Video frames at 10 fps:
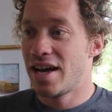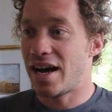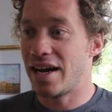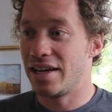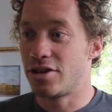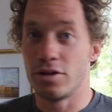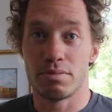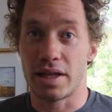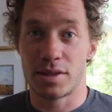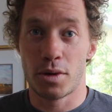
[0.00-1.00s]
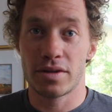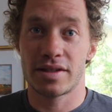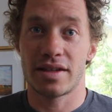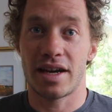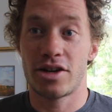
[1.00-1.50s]
I couldn't play
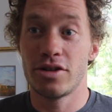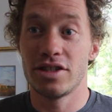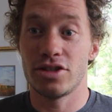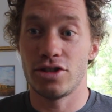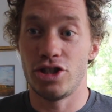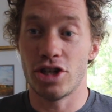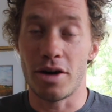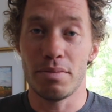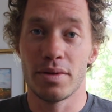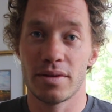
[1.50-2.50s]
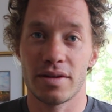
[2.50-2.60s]
sports. I couldn't jump.